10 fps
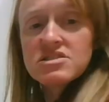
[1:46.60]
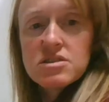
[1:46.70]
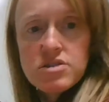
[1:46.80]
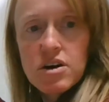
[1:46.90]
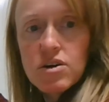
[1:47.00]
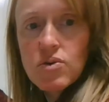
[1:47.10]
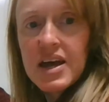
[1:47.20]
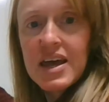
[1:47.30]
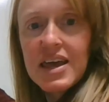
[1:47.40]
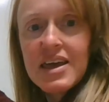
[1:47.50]
to know
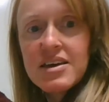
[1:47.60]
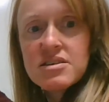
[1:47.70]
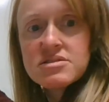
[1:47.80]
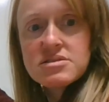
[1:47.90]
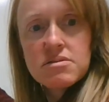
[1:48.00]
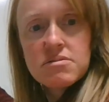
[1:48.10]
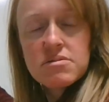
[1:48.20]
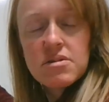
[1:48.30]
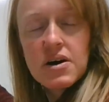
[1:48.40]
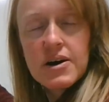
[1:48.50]
is
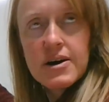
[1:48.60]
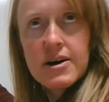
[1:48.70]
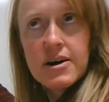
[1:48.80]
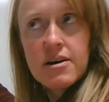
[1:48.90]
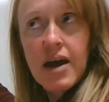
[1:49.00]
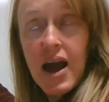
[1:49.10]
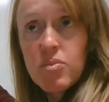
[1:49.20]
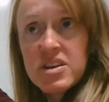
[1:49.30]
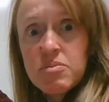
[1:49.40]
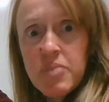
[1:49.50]
how
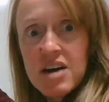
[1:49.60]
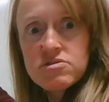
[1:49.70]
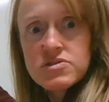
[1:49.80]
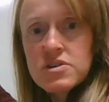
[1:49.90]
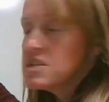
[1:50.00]
many bottles on